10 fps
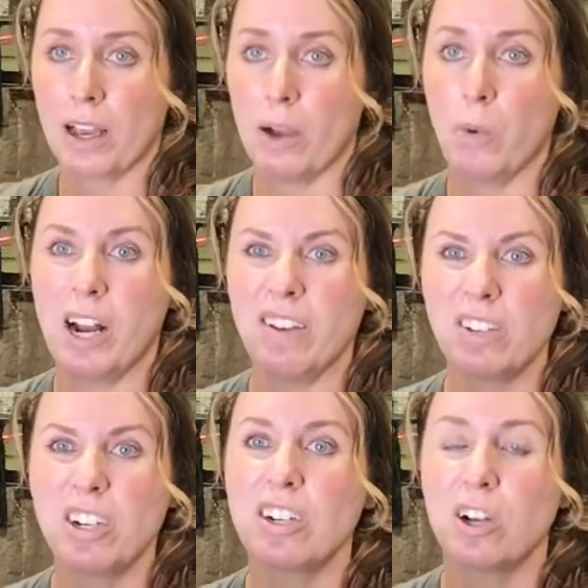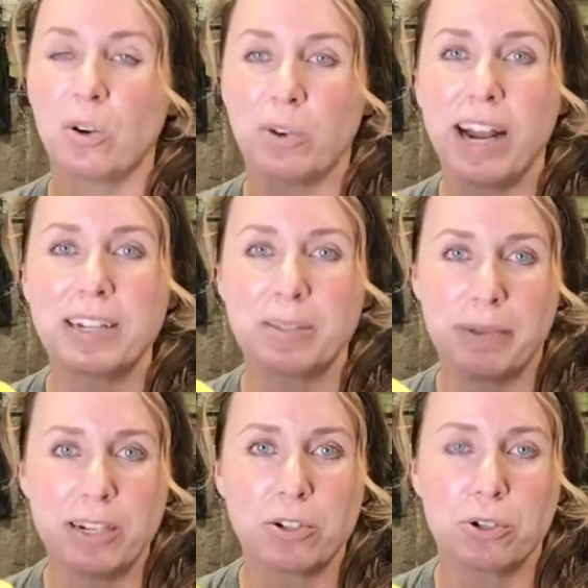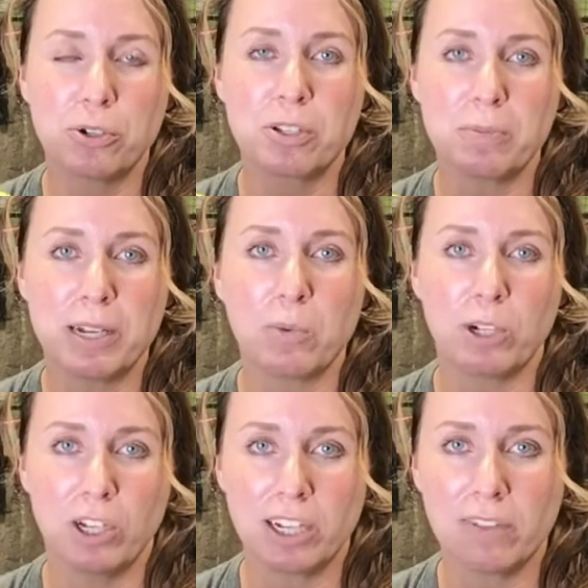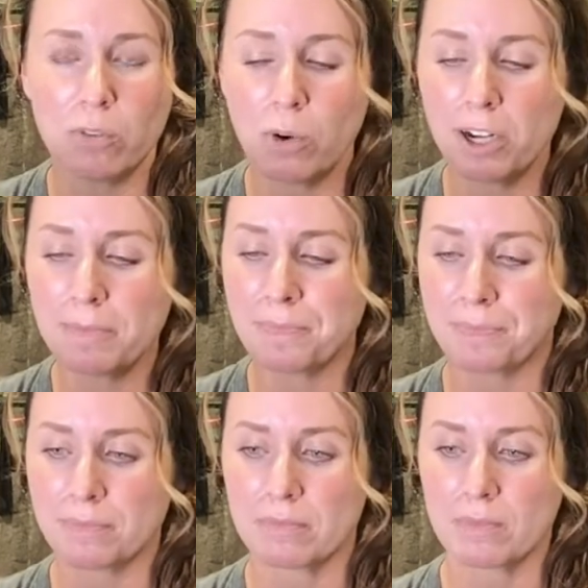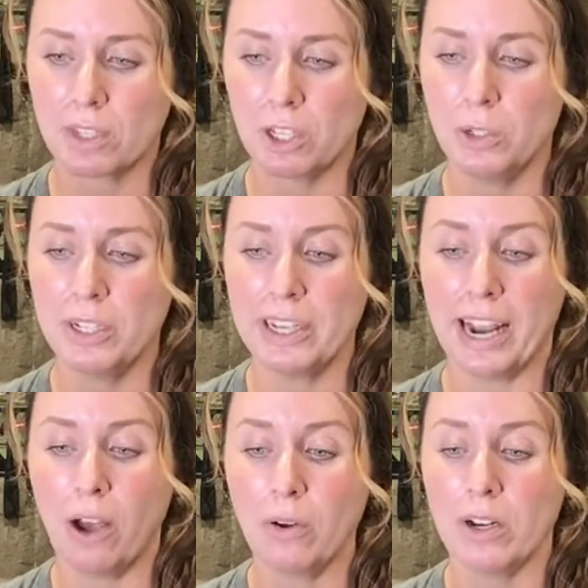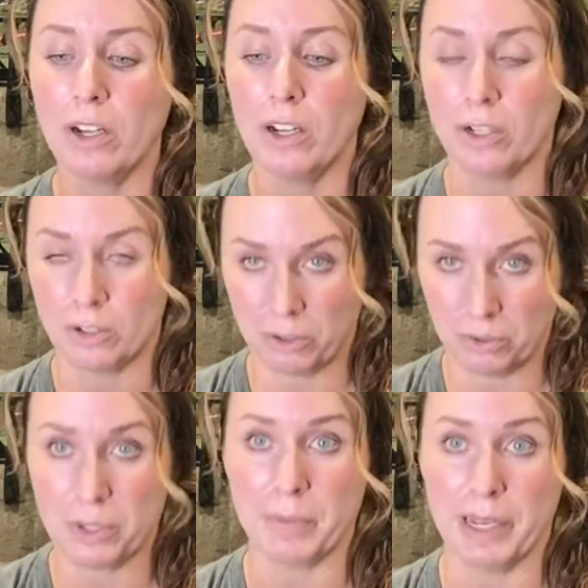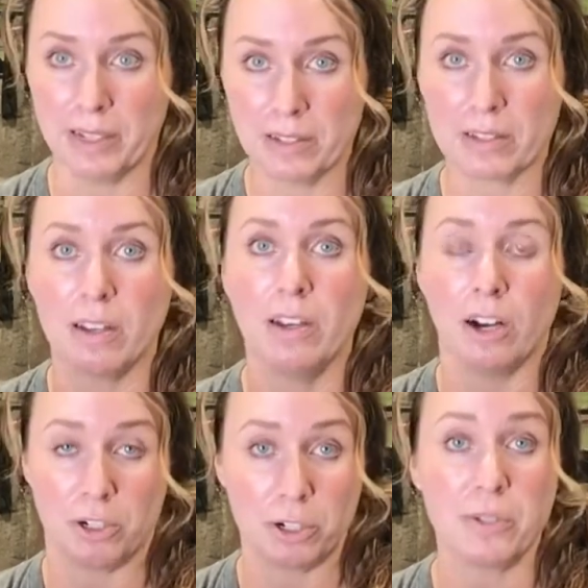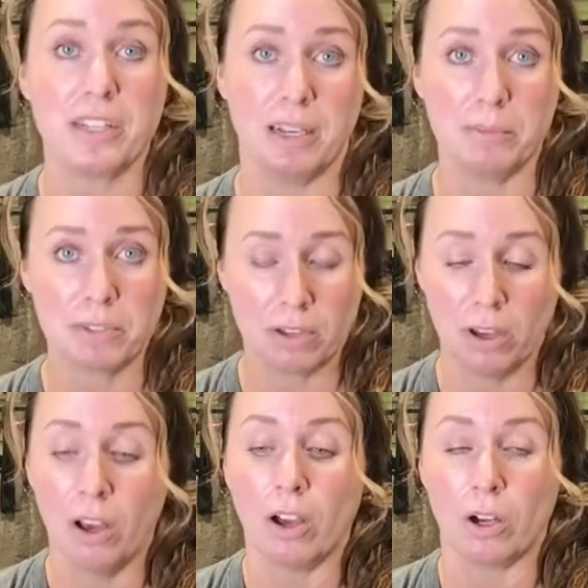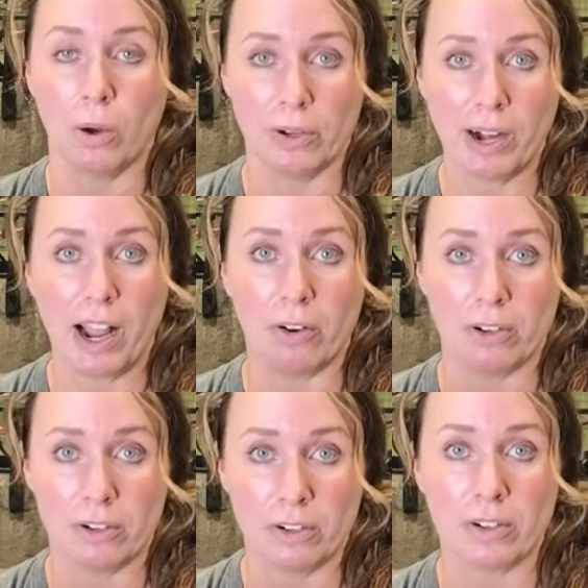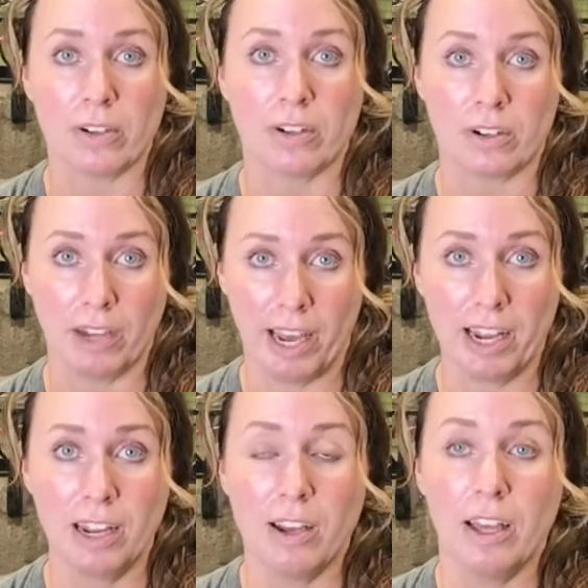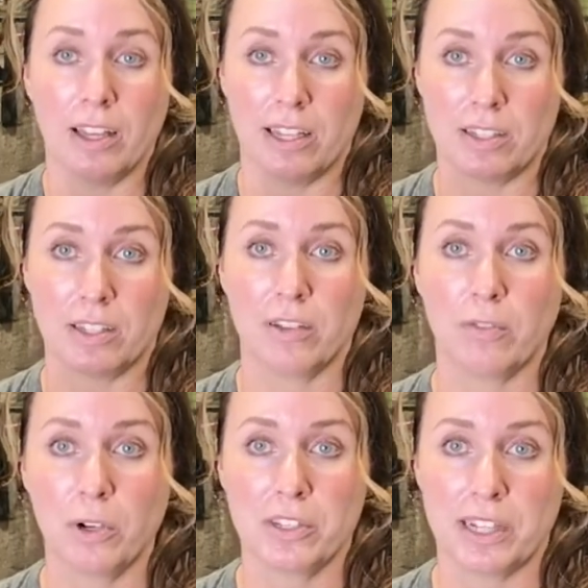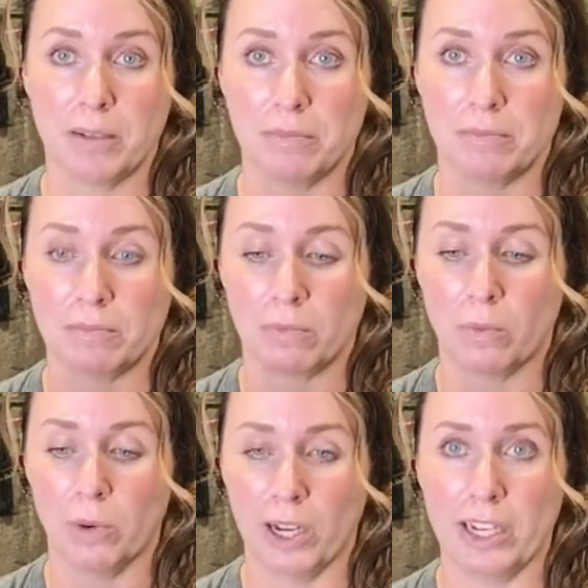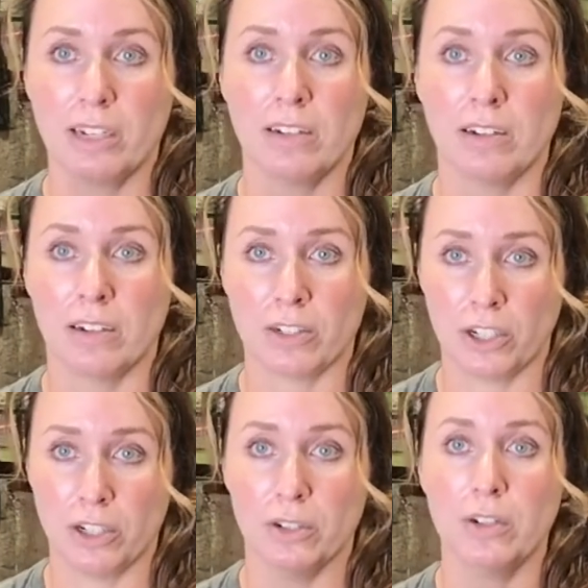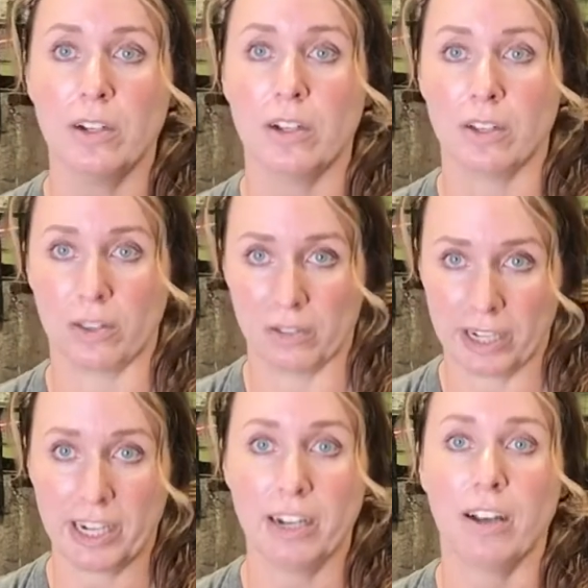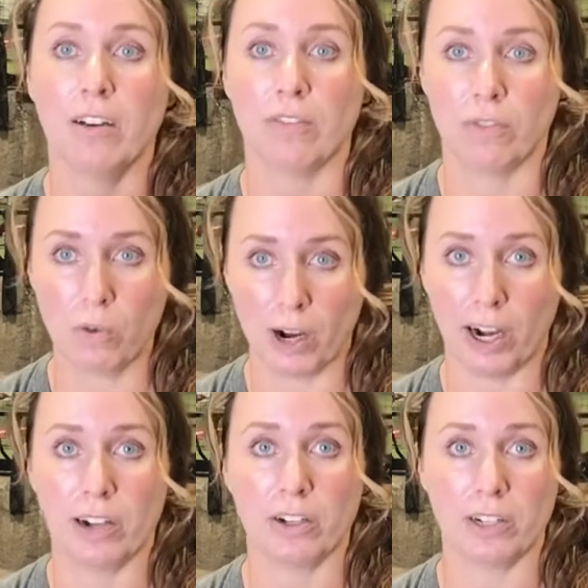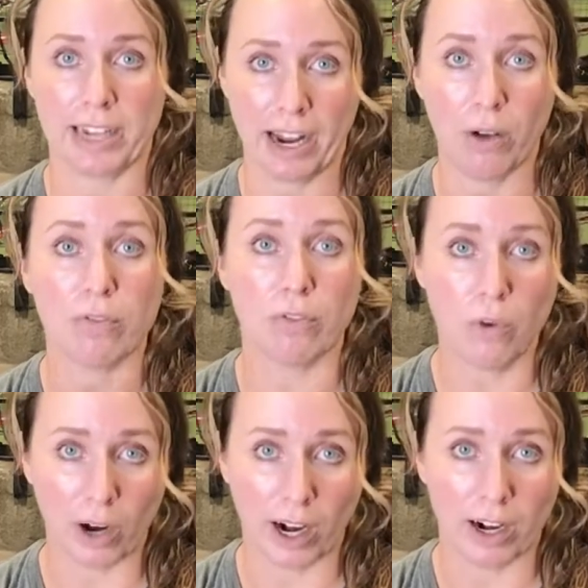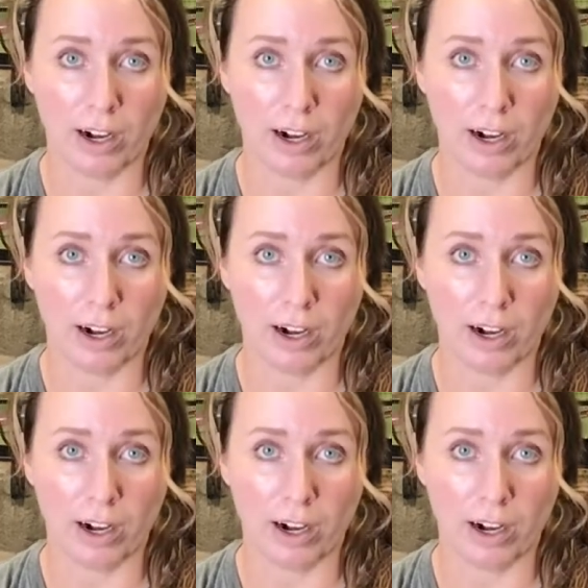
whatever correct spin, true spin we're looking for, you can count two spins or two seams going around, okay? This is a four seam. One, two, three, four. You can count four.